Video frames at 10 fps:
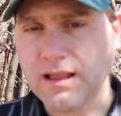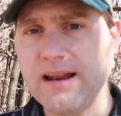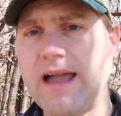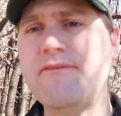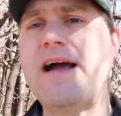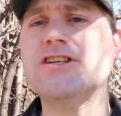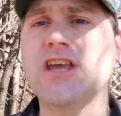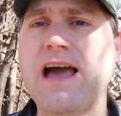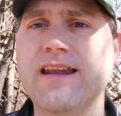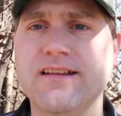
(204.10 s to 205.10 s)
And I've
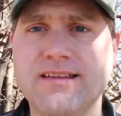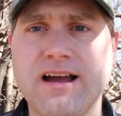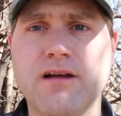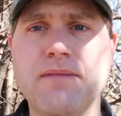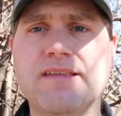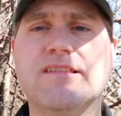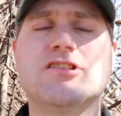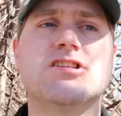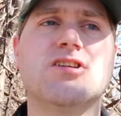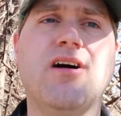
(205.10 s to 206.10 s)
actually had entire
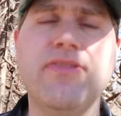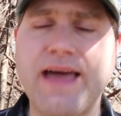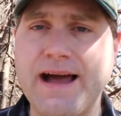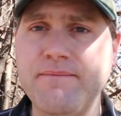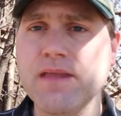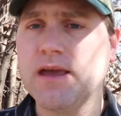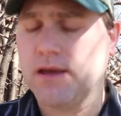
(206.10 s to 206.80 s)
messages on that.